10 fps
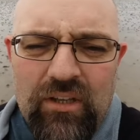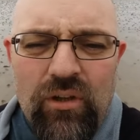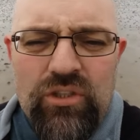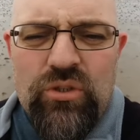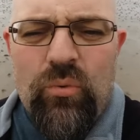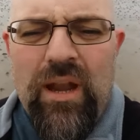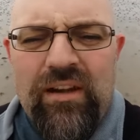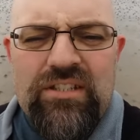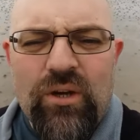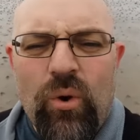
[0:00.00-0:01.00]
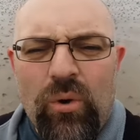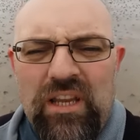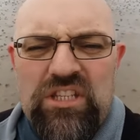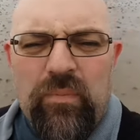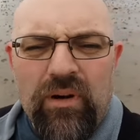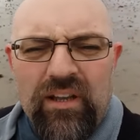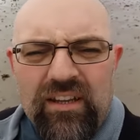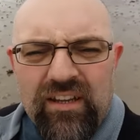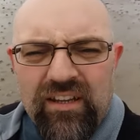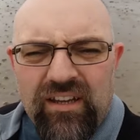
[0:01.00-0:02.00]
And also, where is the Holy Spirit
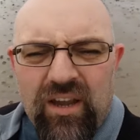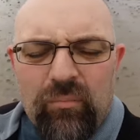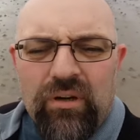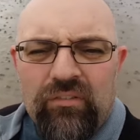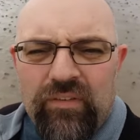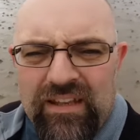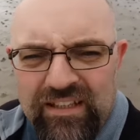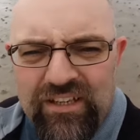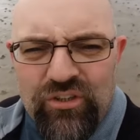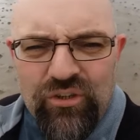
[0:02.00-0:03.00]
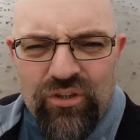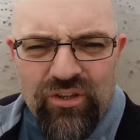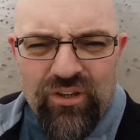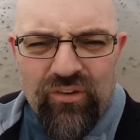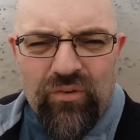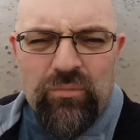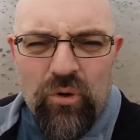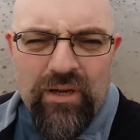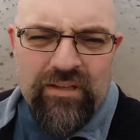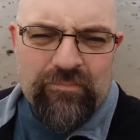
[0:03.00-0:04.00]
preventing you from
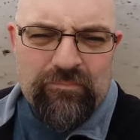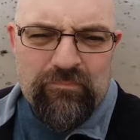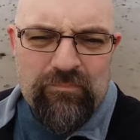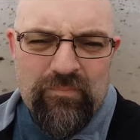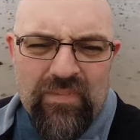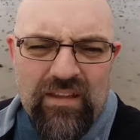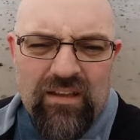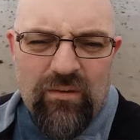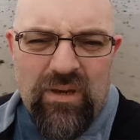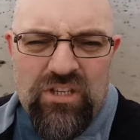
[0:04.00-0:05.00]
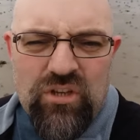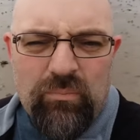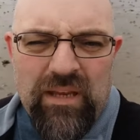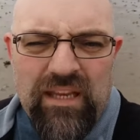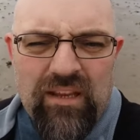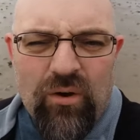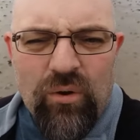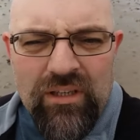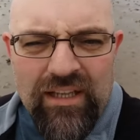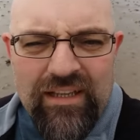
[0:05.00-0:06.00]
going? We should be
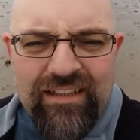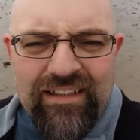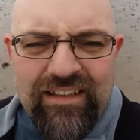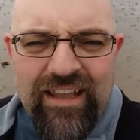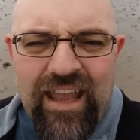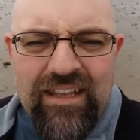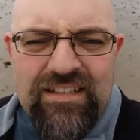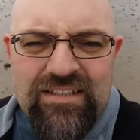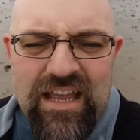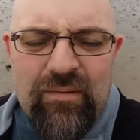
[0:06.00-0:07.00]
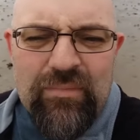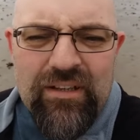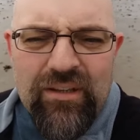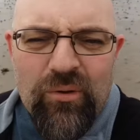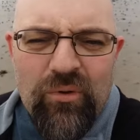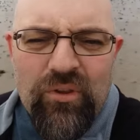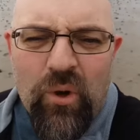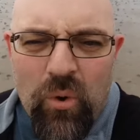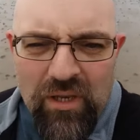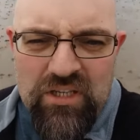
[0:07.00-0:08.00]
only in step with the
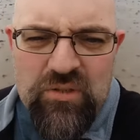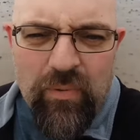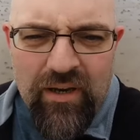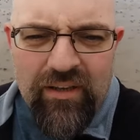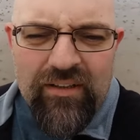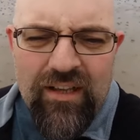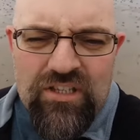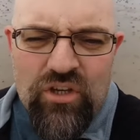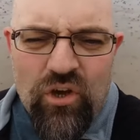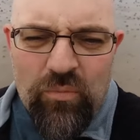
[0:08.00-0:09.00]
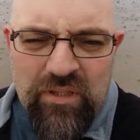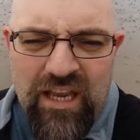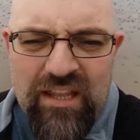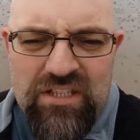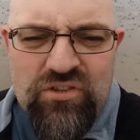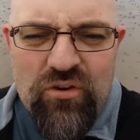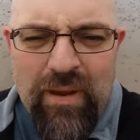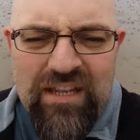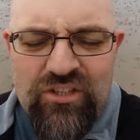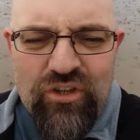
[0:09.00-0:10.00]
Holy Spirit. So I hope today this has
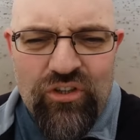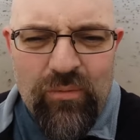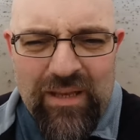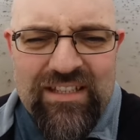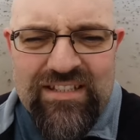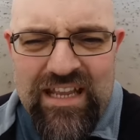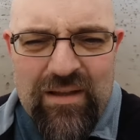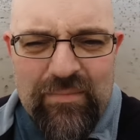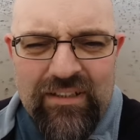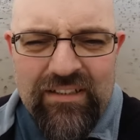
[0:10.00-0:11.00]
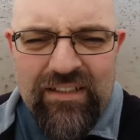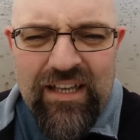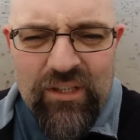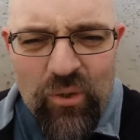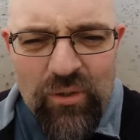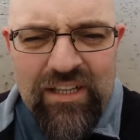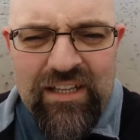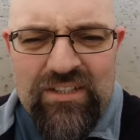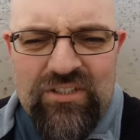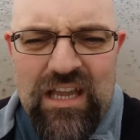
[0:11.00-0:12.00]
reminded you to be in step, and
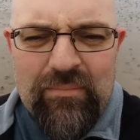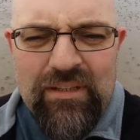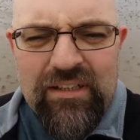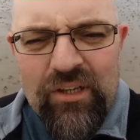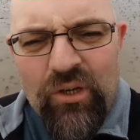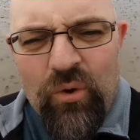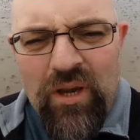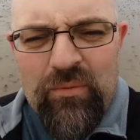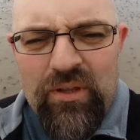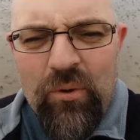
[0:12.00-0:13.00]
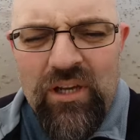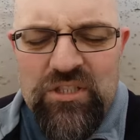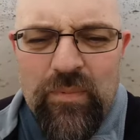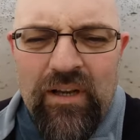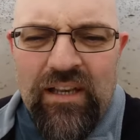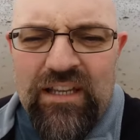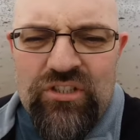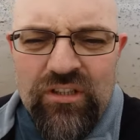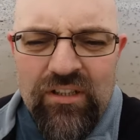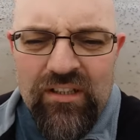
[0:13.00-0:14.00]
only in step, going where the Holy Spirit
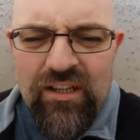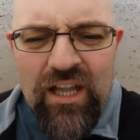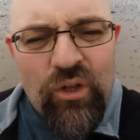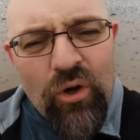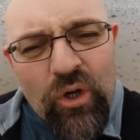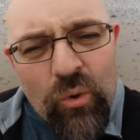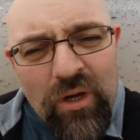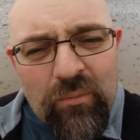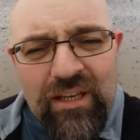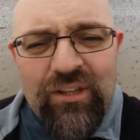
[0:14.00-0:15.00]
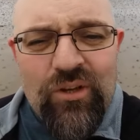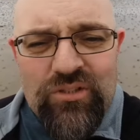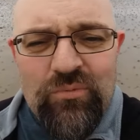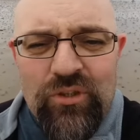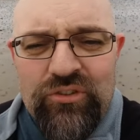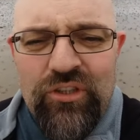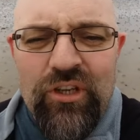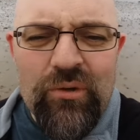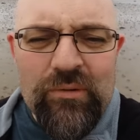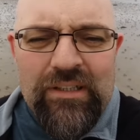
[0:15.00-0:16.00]
leads you and not going where He doesn't want you to
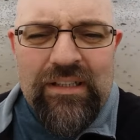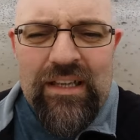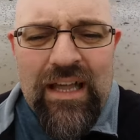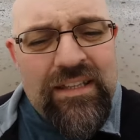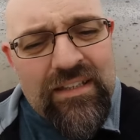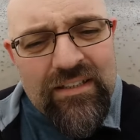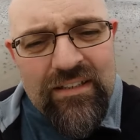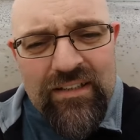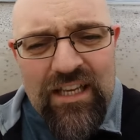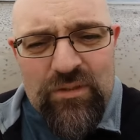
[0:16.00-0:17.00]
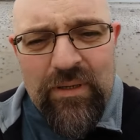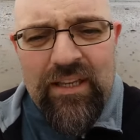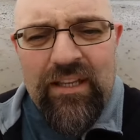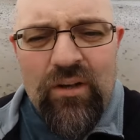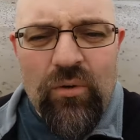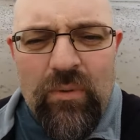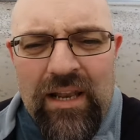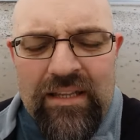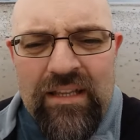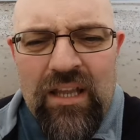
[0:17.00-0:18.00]
go. And next week, God
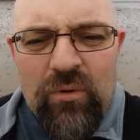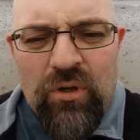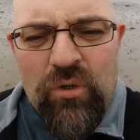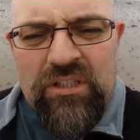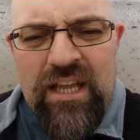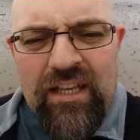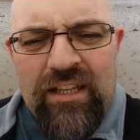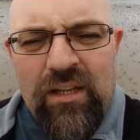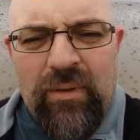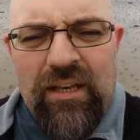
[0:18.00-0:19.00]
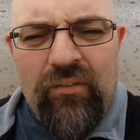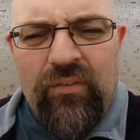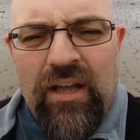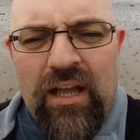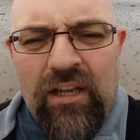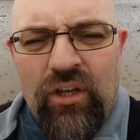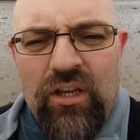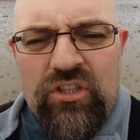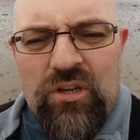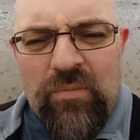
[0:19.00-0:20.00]
willing, we're going to take a little bit of a
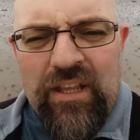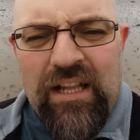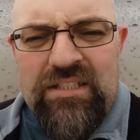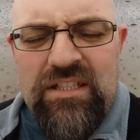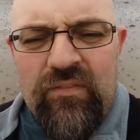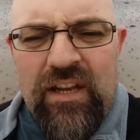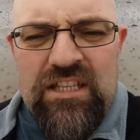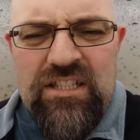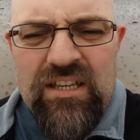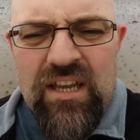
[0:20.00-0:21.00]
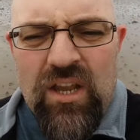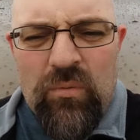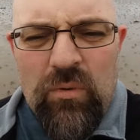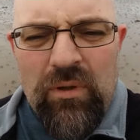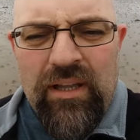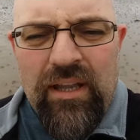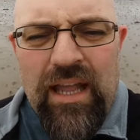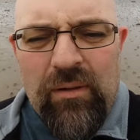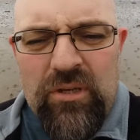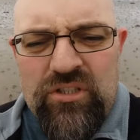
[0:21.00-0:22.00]
look at something else in the village that will
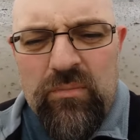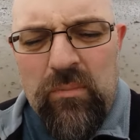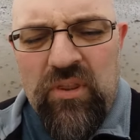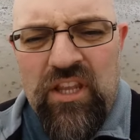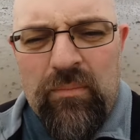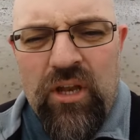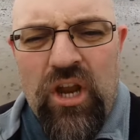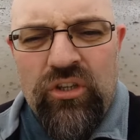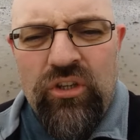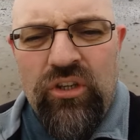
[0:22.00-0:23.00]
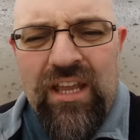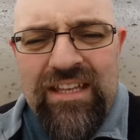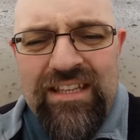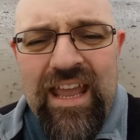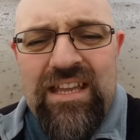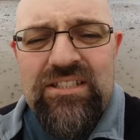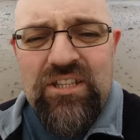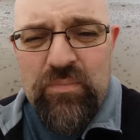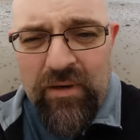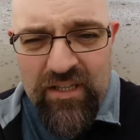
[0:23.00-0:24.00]
help us to maybe think about how to test
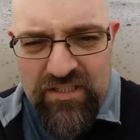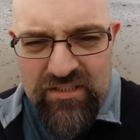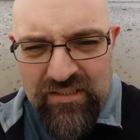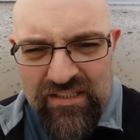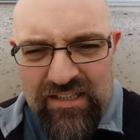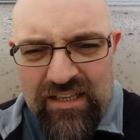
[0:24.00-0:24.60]
the spirits